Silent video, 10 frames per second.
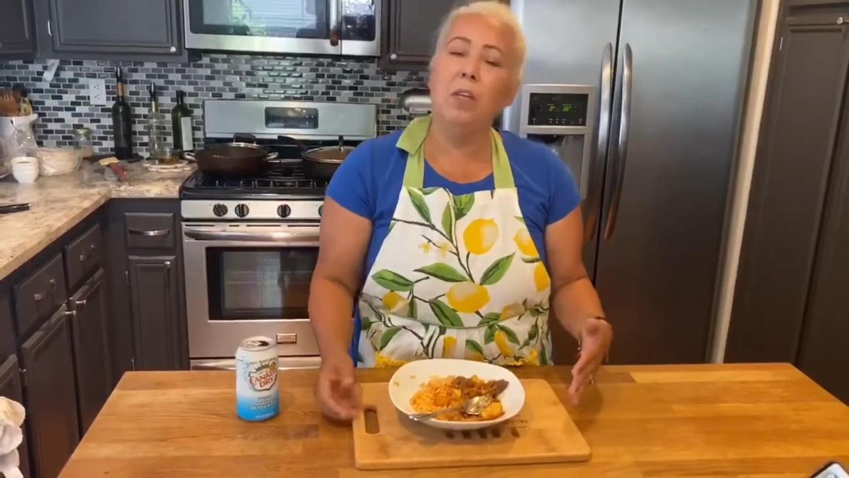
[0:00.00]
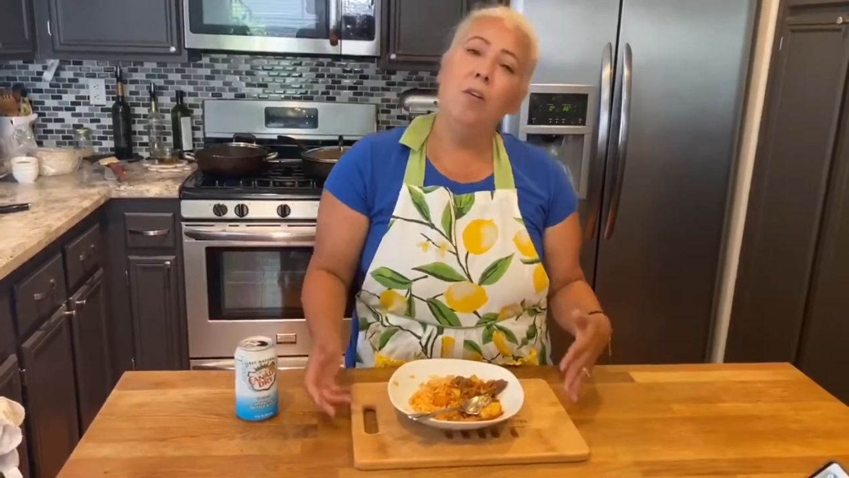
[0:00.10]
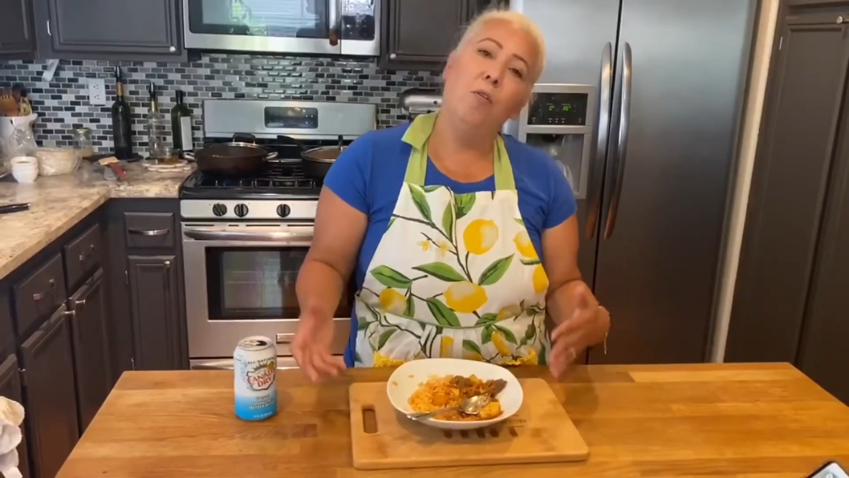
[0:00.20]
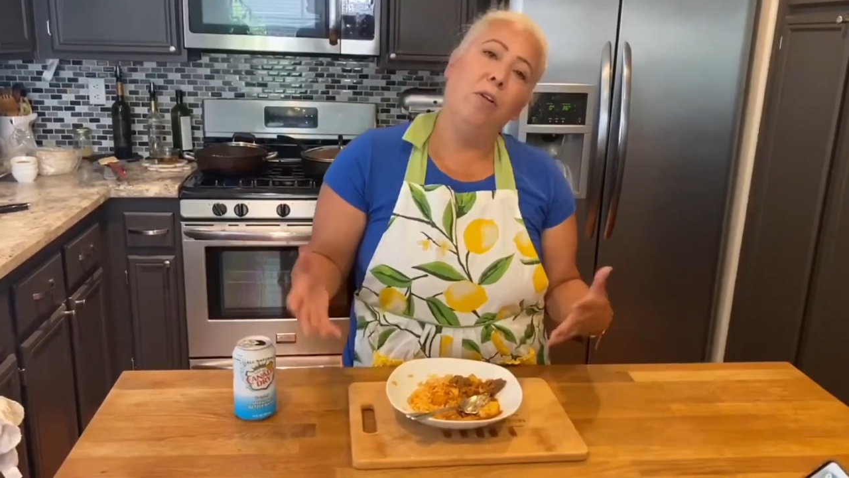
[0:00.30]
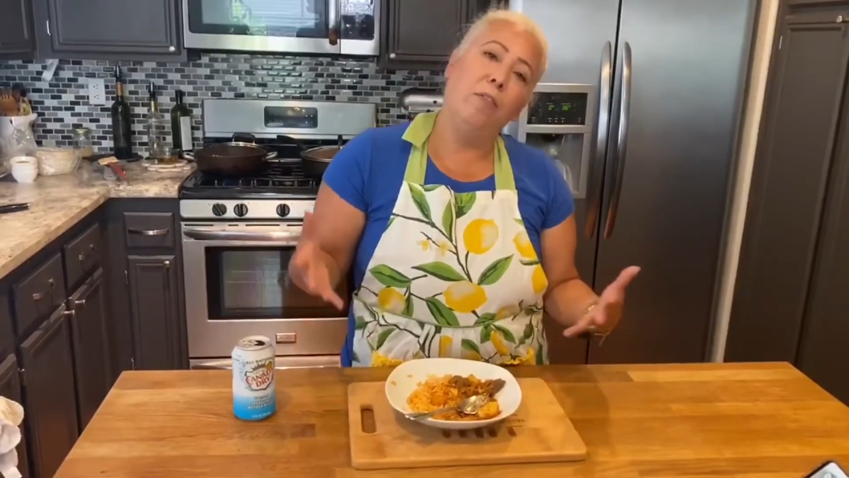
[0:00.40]

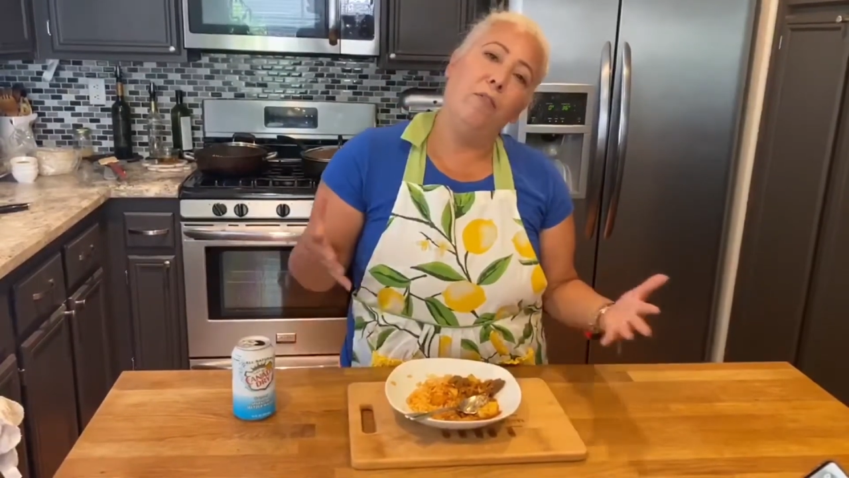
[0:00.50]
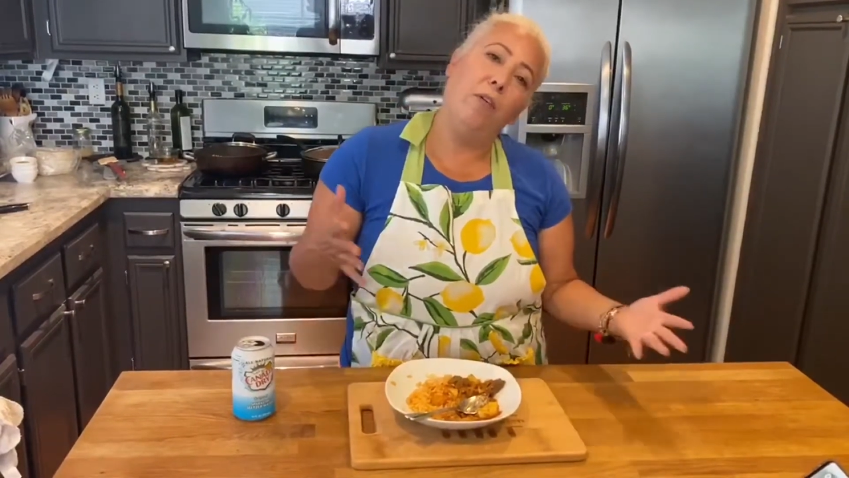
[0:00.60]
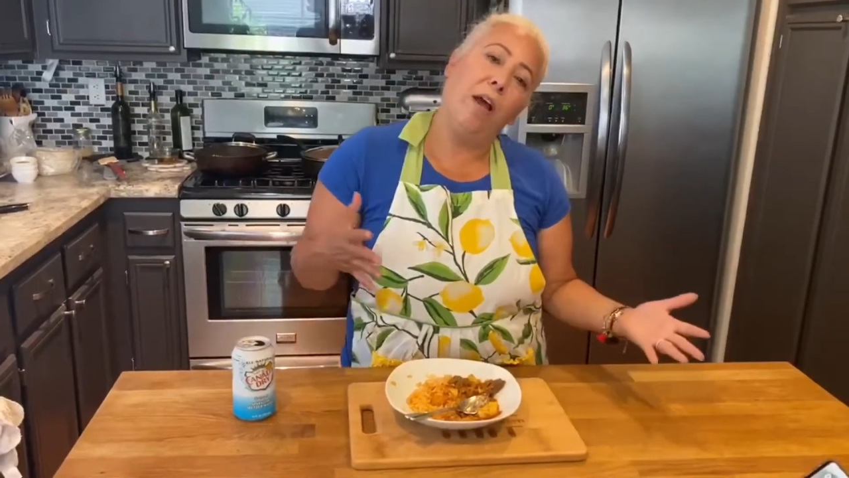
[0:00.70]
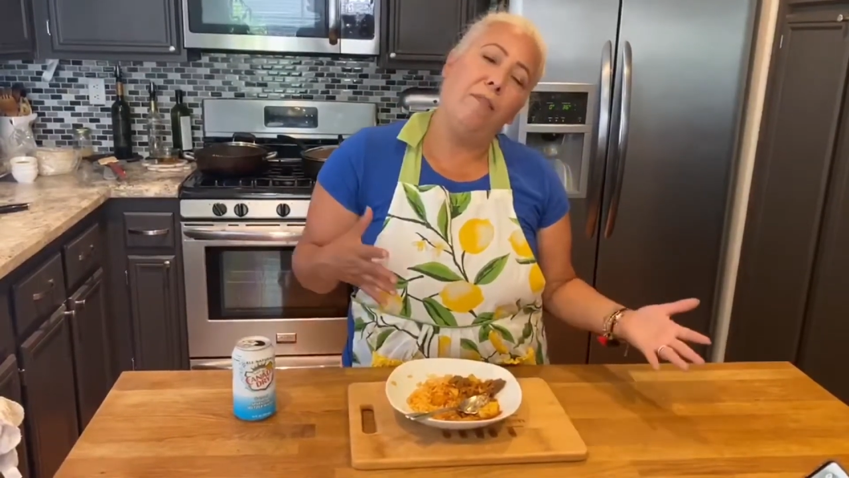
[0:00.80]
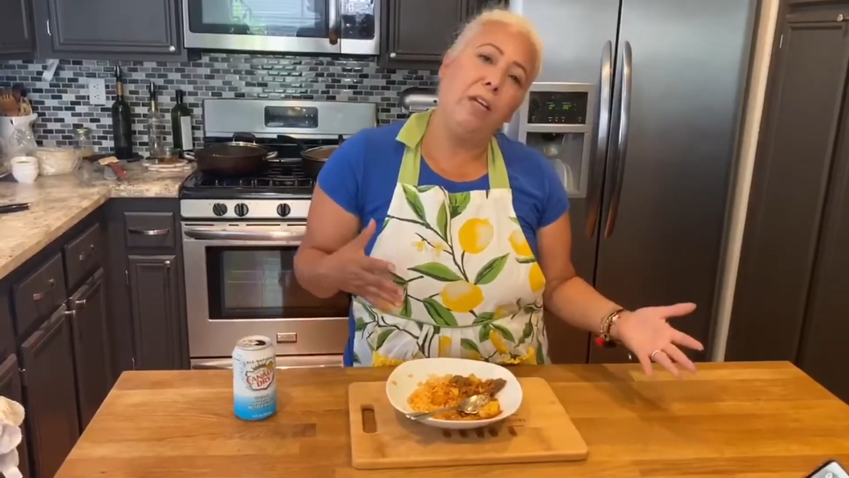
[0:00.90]
or if you
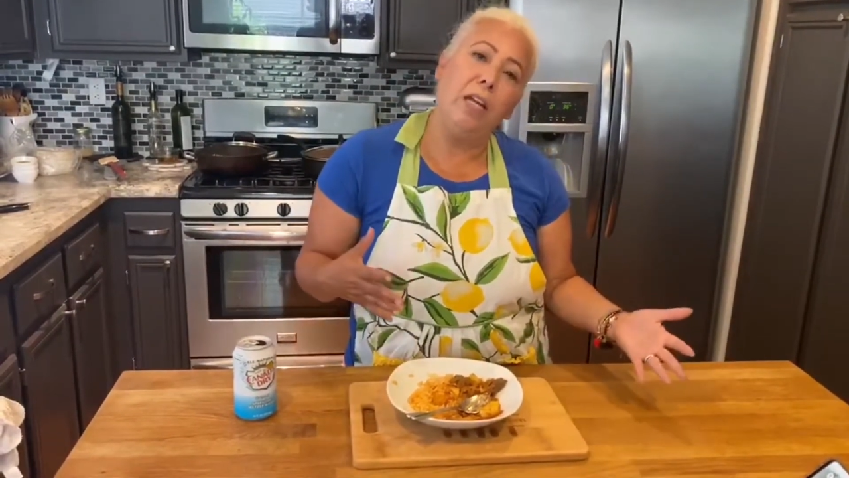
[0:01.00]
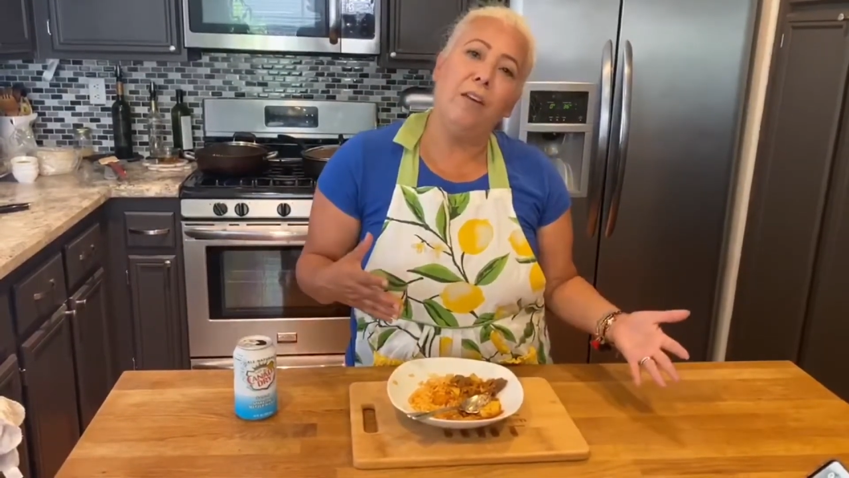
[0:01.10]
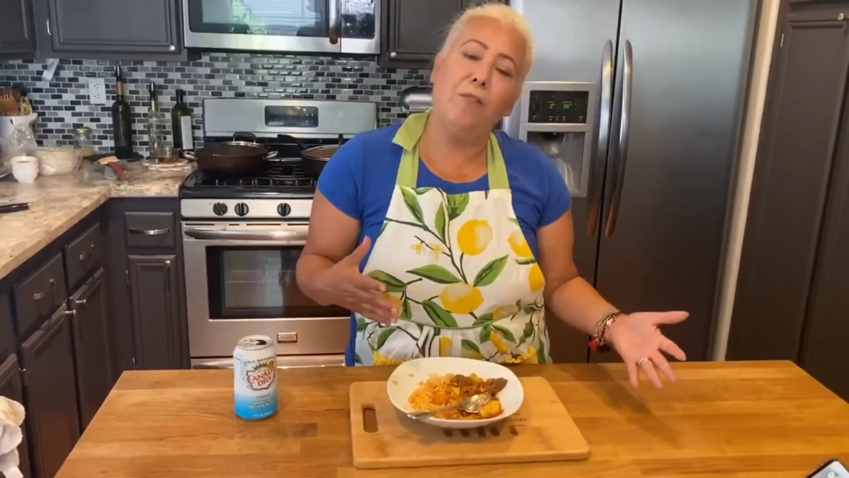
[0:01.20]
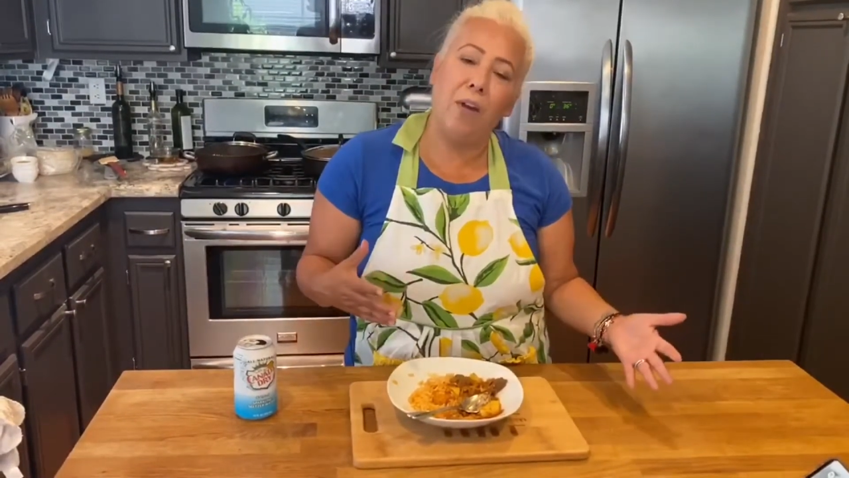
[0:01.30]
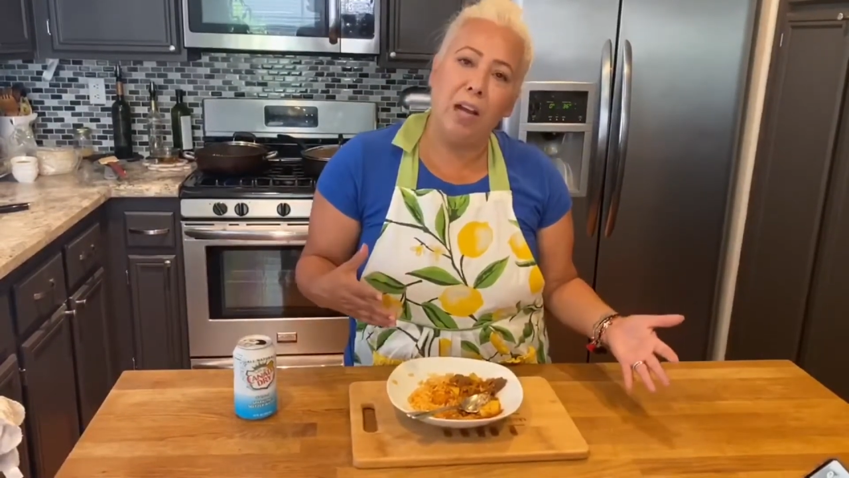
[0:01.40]
have any
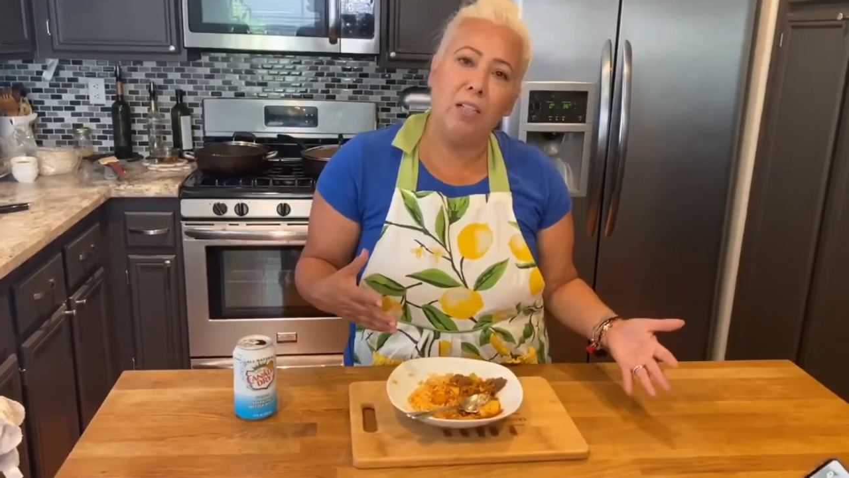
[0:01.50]
advice